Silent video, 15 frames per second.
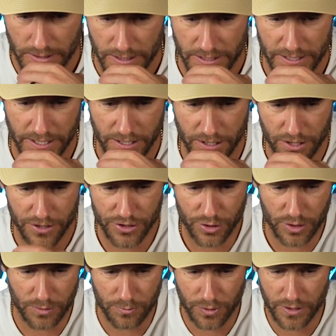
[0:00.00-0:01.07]
Here you
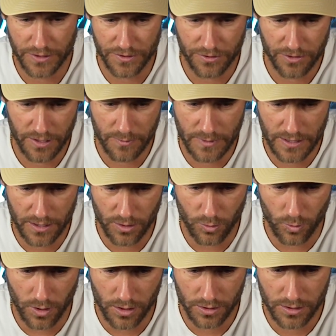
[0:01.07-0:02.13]
can put in their email,
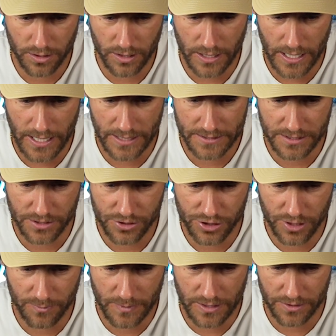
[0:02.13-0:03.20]

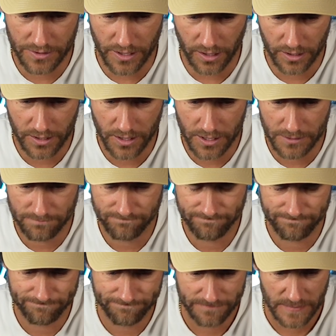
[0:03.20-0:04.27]
walker@gmail.com,
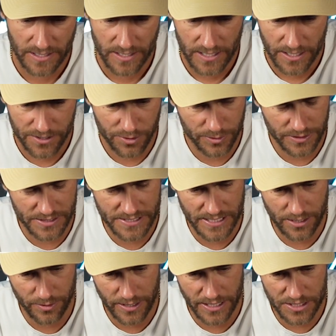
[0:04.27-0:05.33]
and you can say,
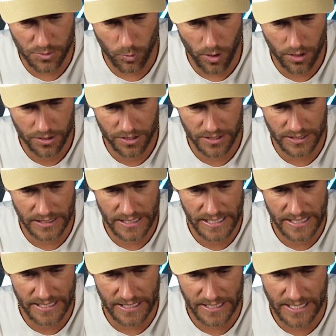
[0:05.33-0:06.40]
okay, is Walker a
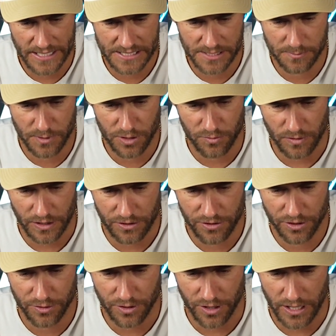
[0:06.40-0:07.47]
lead, a customer, a
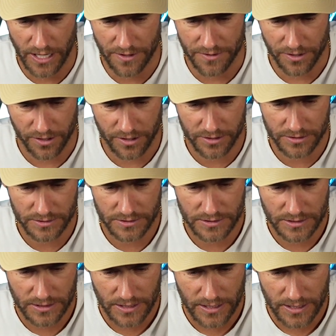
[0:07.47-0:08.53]
recruit, or other?
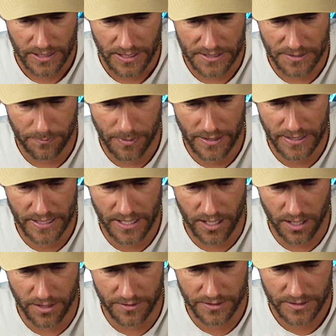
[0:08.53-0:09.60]
And depending
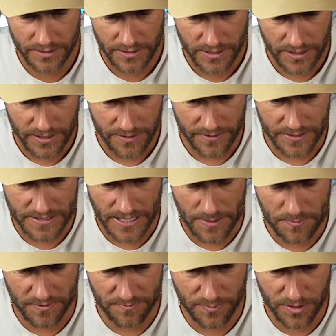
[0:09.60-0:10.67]
on the type
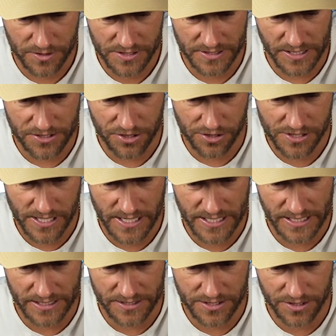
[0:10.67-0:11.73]
of person that you're
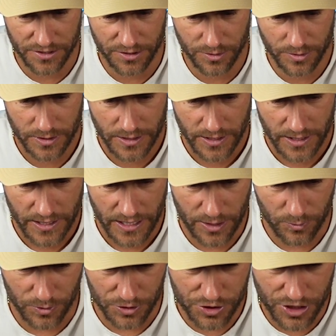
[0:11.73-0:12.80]
sending it to, it
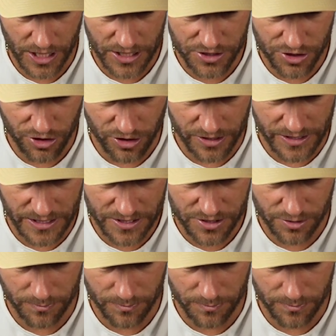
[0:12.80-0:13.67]
will change your initial